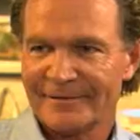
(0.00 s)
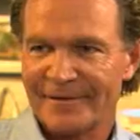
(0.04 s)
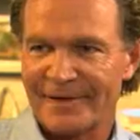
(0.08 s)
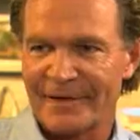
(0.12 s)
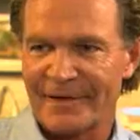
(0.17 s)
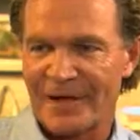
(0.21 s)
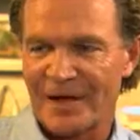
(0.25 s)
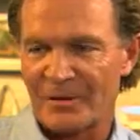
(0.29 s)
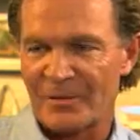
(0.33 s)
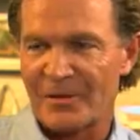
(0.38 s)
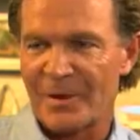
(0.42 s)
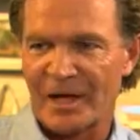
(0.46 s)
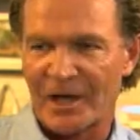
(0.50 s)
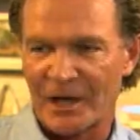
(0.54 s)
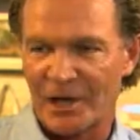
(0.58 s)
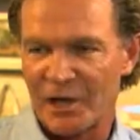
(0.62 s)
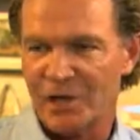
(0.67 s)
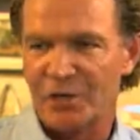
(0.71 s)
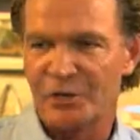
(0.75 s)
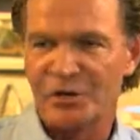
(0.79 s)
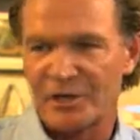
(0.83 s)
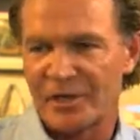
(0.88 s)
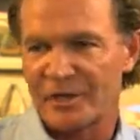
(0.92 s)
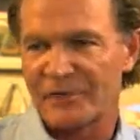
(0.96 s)
And that'll make a
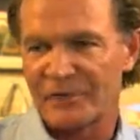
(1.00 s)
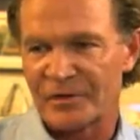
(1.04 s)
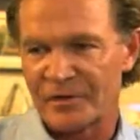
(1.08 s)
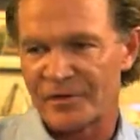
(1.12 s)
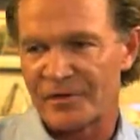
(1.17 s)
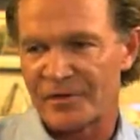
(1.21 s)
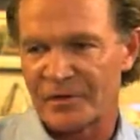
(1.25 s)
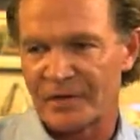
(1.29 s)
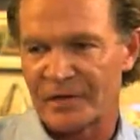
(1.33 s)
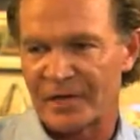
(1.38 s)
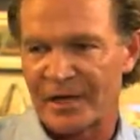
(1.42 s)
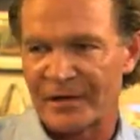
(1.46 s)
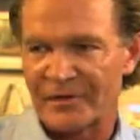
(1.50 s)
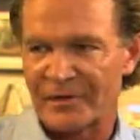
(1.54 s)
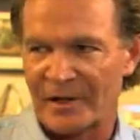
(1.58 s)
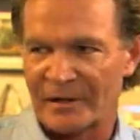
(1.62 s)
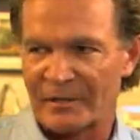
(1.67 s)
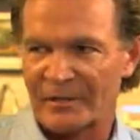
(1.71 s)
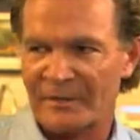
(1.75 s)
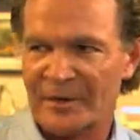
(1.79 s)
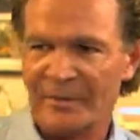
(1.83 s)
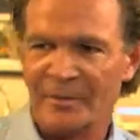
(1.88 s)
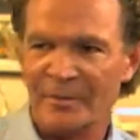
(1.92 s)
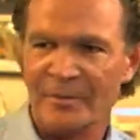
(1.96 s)
huge difference in your life.
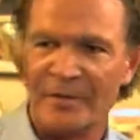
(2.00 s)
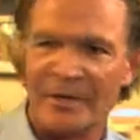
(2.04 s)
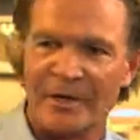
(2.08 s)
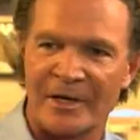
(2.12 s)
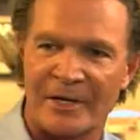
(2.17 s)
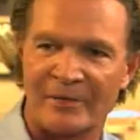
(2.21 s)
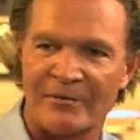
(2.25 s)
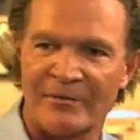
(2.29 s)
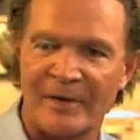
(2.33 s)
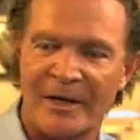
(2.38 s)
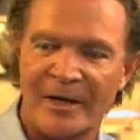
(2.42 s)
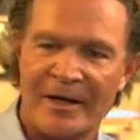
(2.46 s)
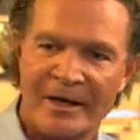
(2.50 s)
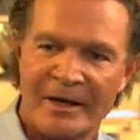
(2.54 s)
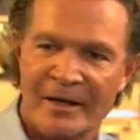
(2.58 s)
Like, people become